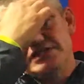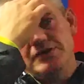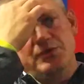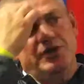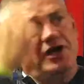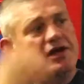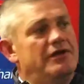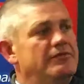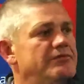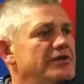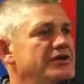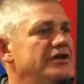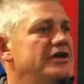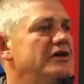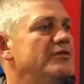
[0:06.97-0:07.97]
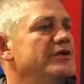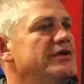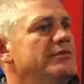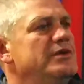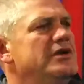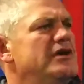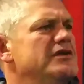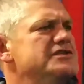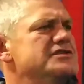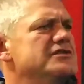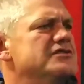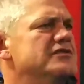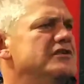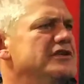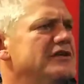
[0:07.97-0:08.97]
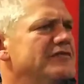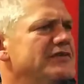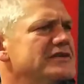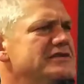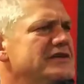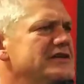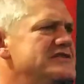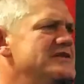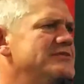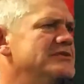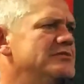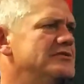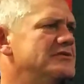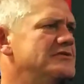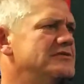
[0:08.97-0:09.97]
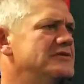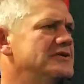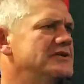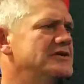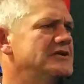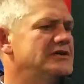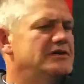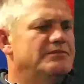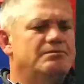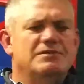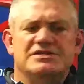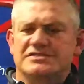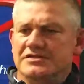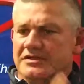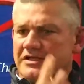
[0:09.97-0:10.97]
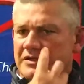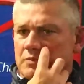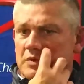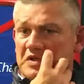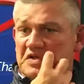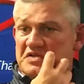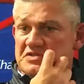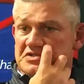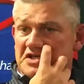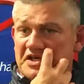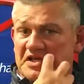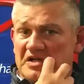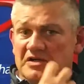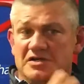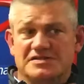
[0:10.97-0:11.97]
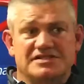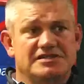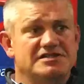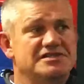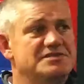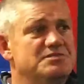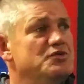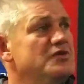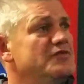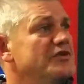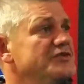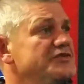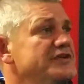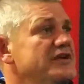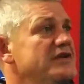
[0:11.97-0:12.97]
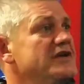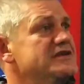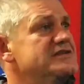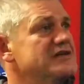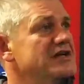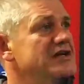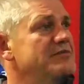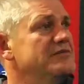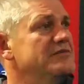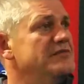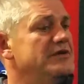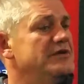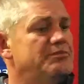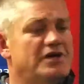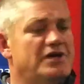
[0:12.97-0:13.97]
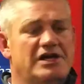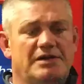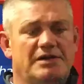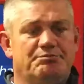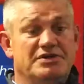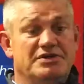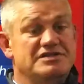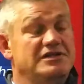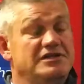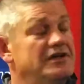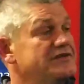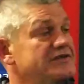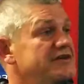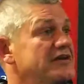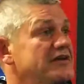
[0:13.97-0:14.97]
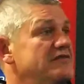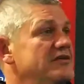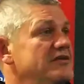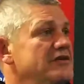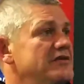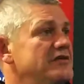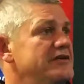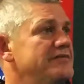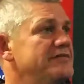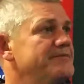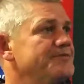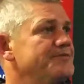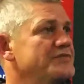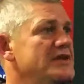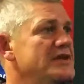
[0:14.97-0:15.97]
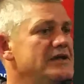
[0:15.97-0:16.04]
yeah, obviously, you know, we know it's not good enough. It's unacceptable. It's not that we take a loss and just move on to the next game. Personally, I take it very hard.